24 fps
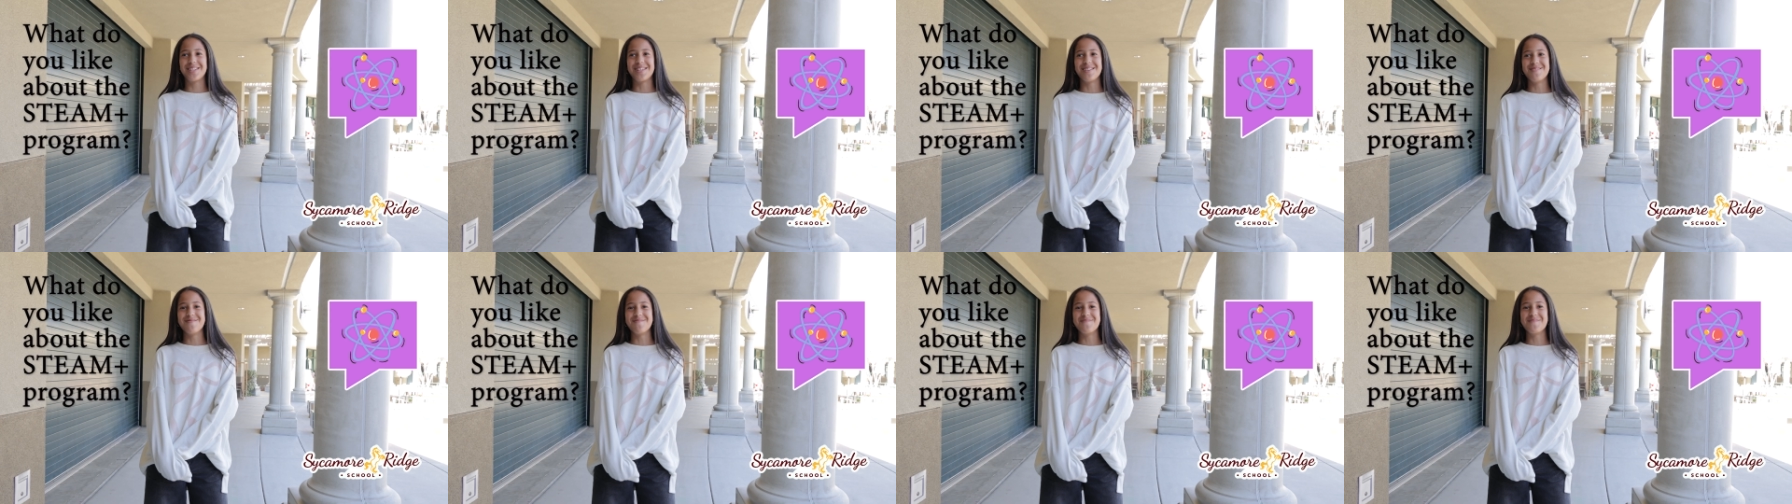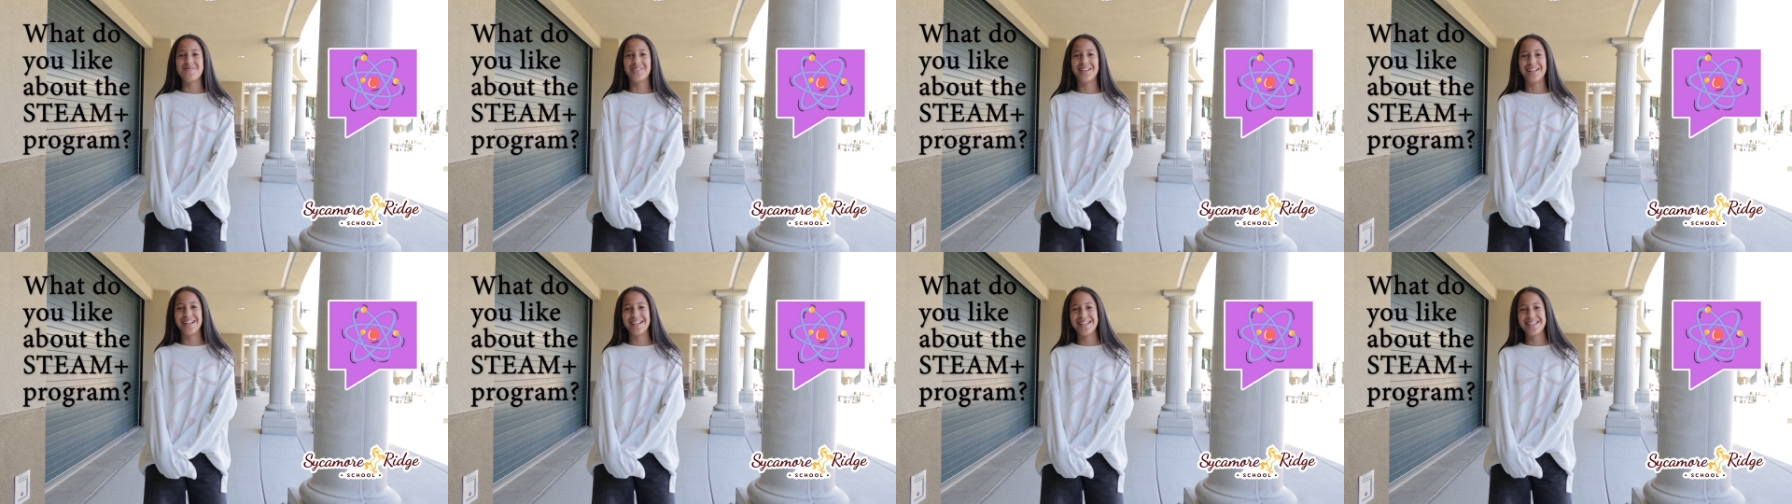STEAM
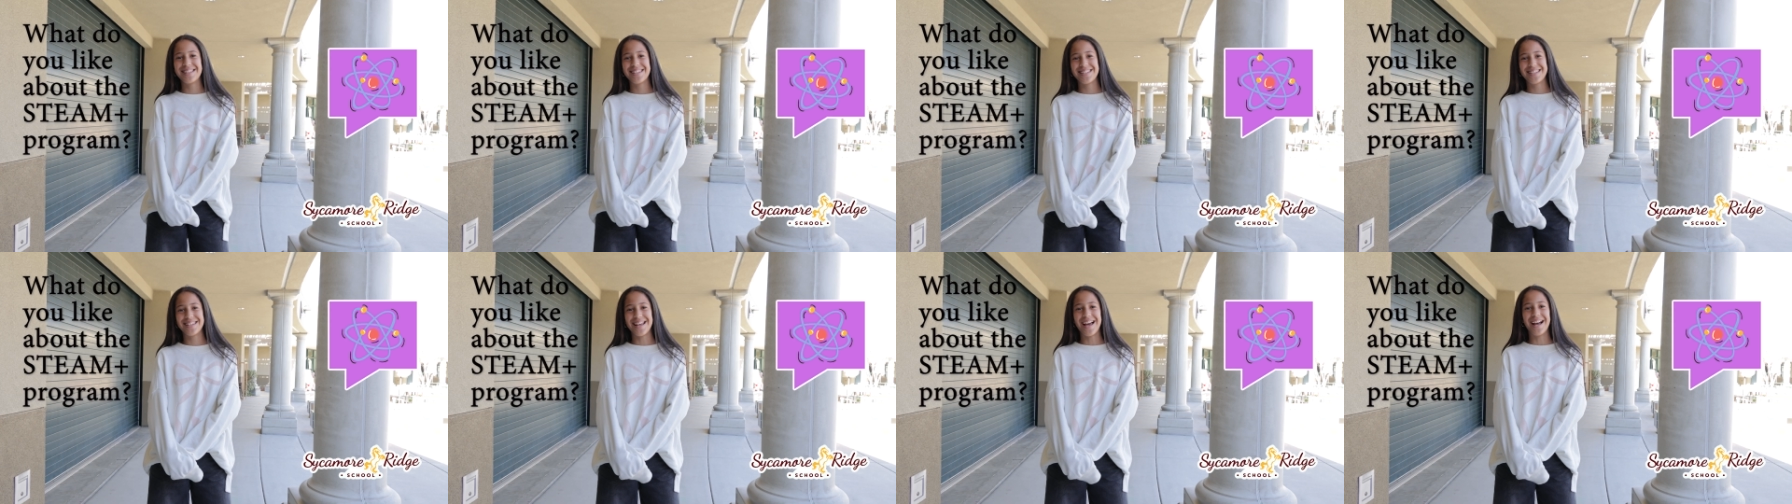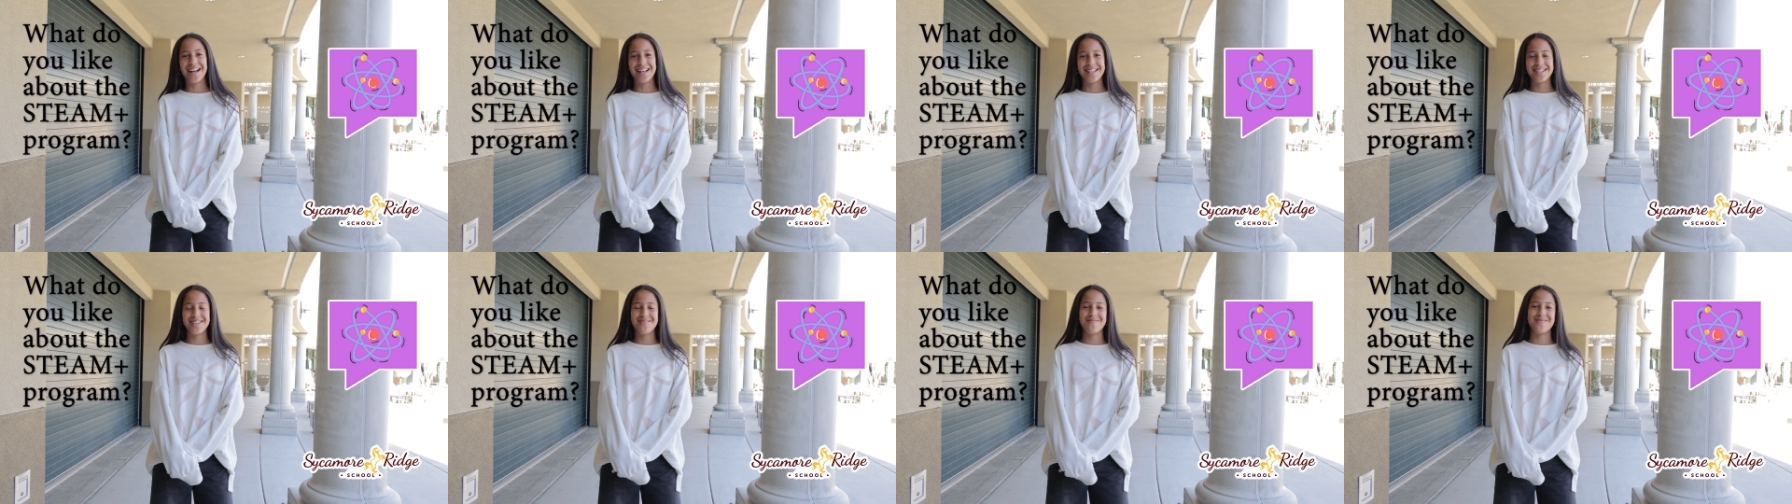Plus
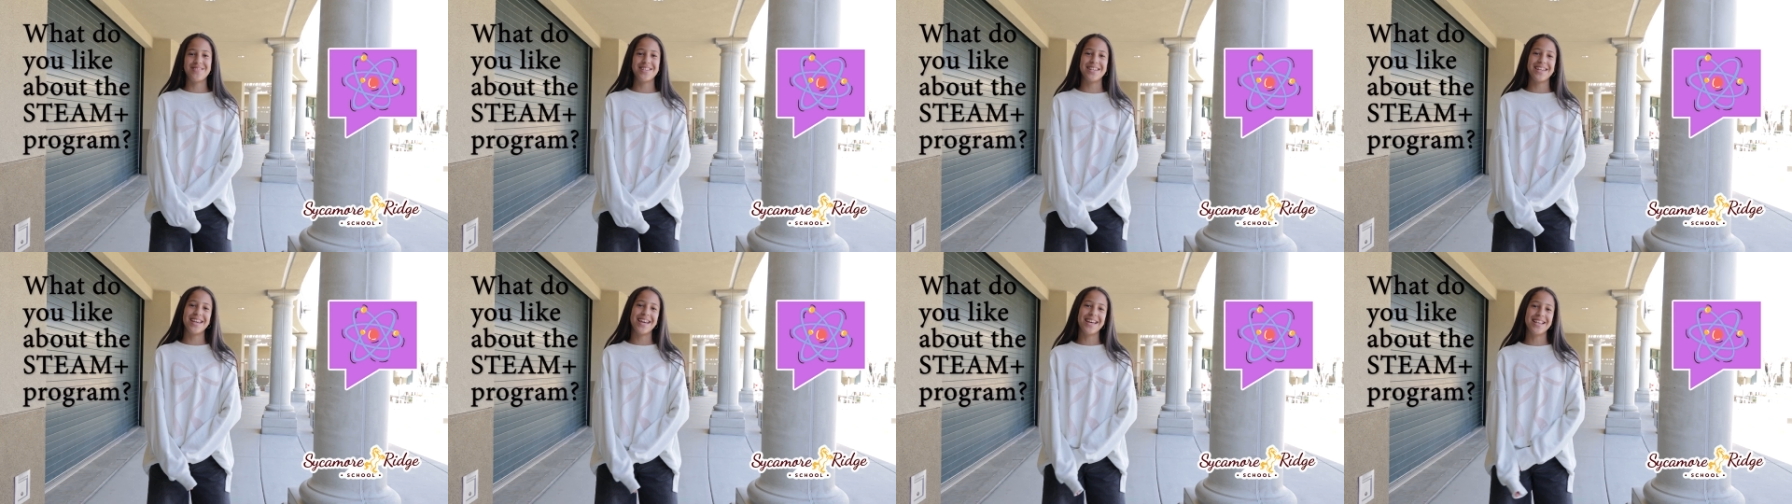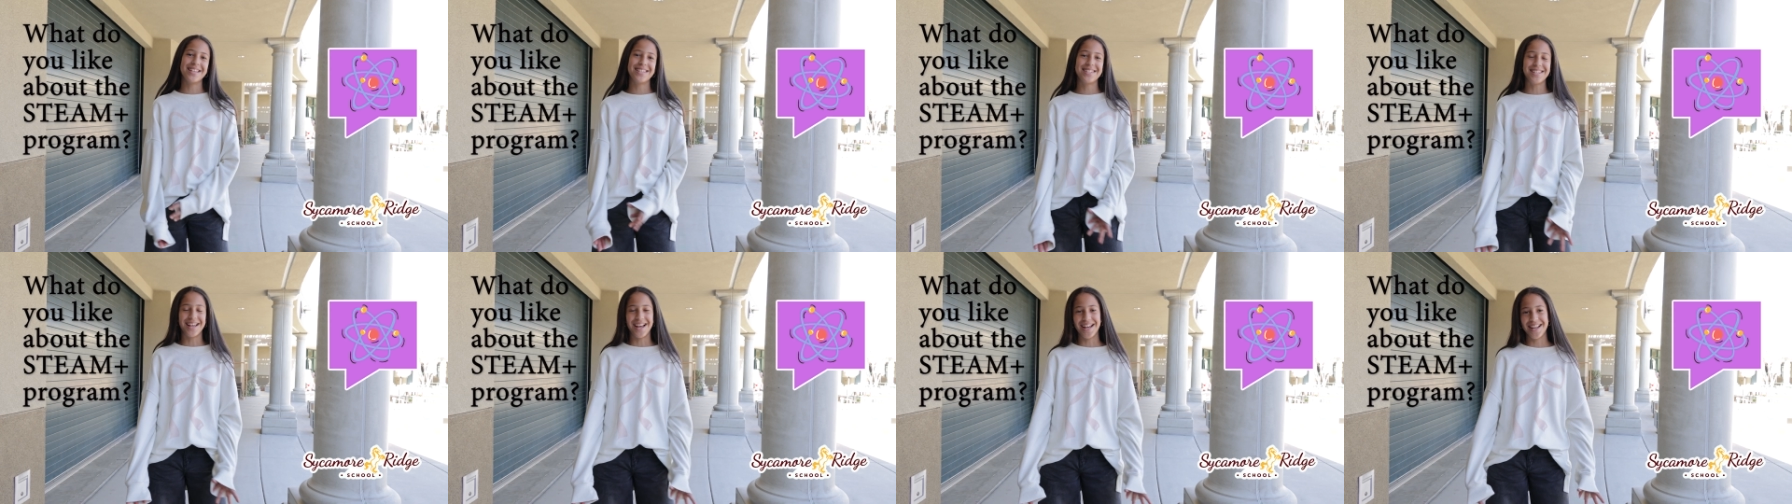activity
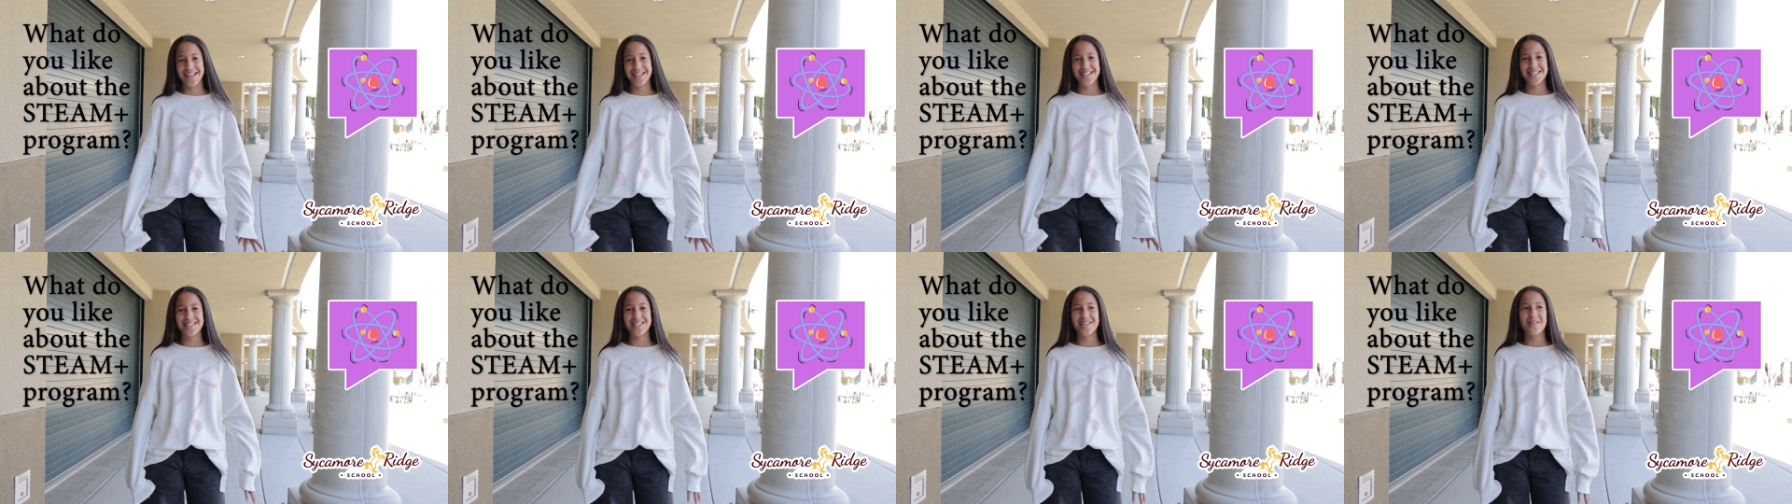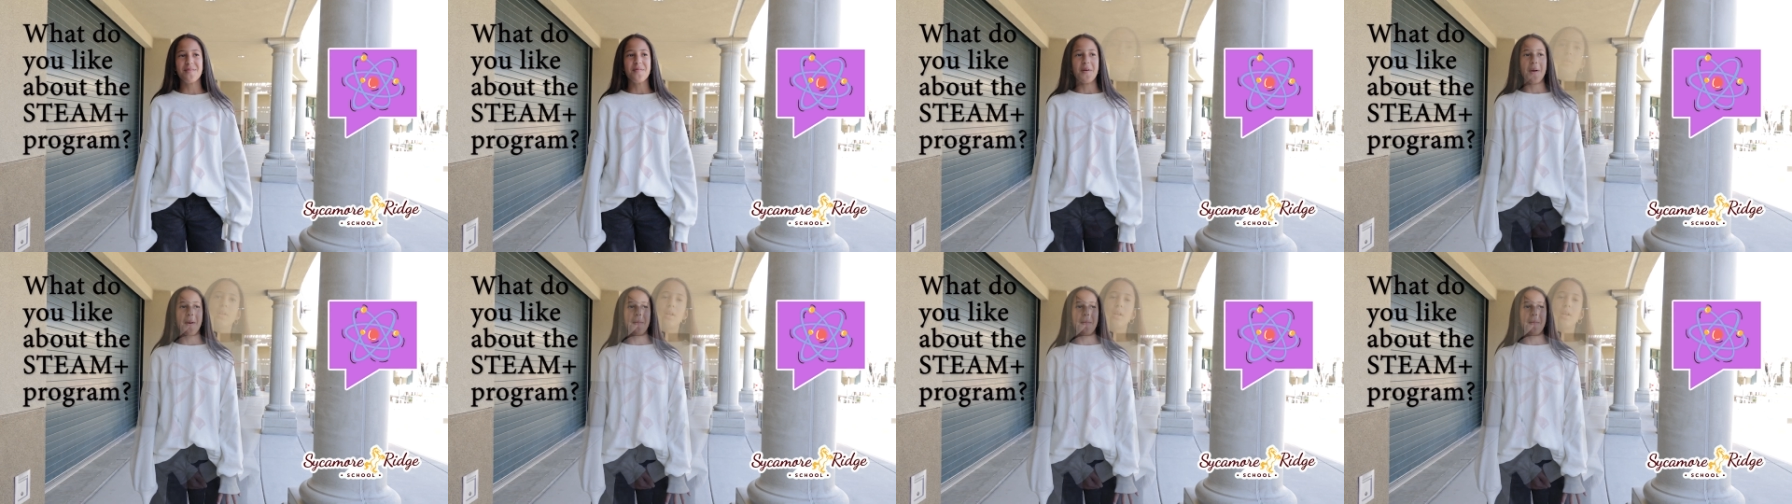is science.